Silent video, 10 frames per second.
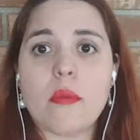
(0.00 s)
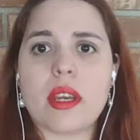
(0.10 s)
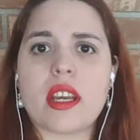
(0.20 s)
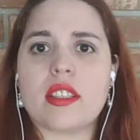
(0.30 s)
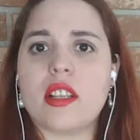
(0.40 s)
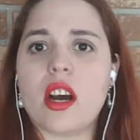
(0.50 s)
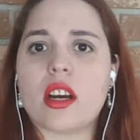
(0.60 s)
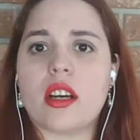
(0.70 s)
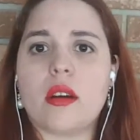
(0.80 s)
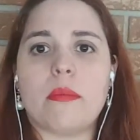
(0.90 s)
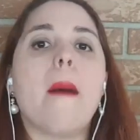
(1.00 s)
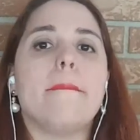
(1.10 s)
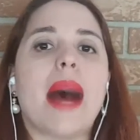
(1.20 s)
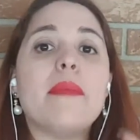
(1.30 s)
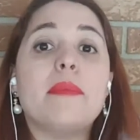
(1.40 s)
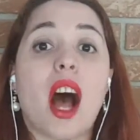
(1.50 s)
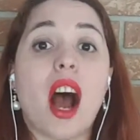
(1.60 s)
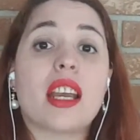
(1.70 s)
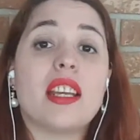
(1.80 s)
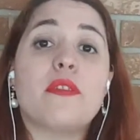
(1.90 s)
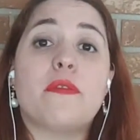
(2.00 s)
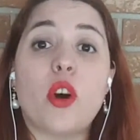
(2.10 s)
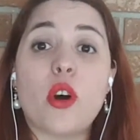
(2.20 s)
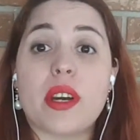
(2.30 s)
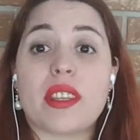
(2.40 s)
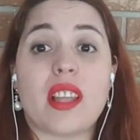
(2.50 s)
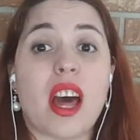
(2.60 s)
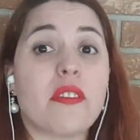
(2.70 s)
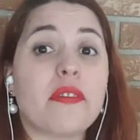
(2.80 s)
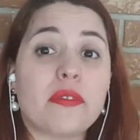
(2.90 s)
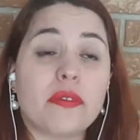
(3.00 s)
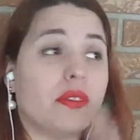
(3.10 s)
Because look, my blog is full with a lot of,